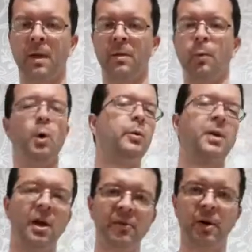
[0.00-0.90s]
The war was
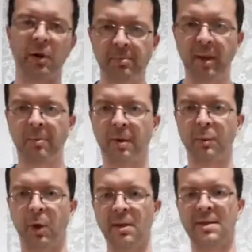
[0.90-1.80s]
over. God's people had
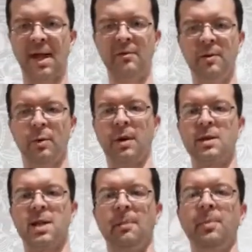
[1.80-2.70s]
won. David was their
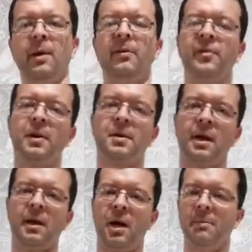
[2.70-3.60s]
champion. The
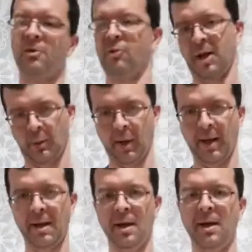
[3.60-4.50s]
Philistine army ran
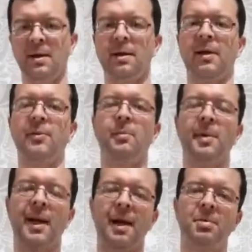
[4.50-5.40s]
away. David had
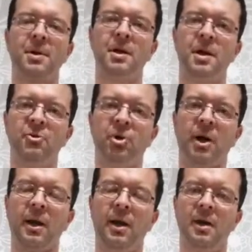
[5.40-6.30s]
been absolutely
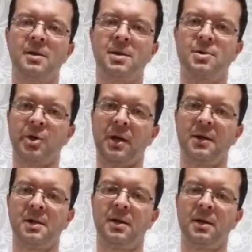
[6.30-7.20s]
right to
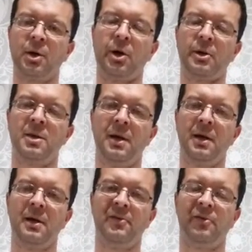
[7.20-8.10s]
trust God
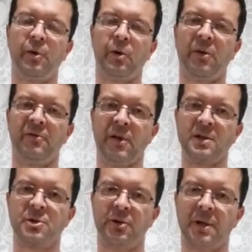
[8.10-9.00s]
for the
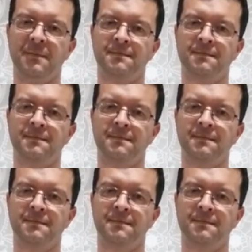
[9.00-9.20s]
victory.